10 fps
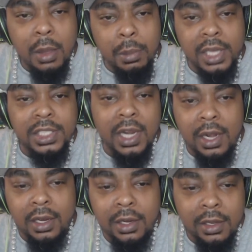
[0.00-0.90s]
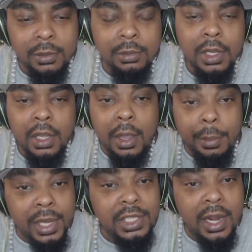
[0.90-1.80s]
Big shout out to them, and
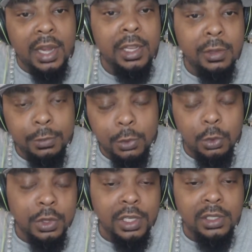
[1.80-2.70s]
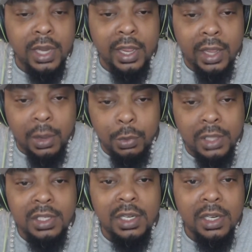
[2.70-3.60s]
big shout out to him for doing this. Like when I
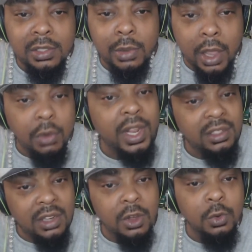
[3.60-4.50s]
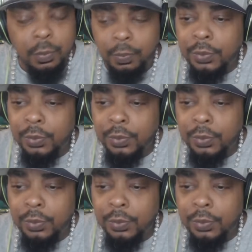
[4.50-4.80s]
seen this, I'm like, oh, that's dope.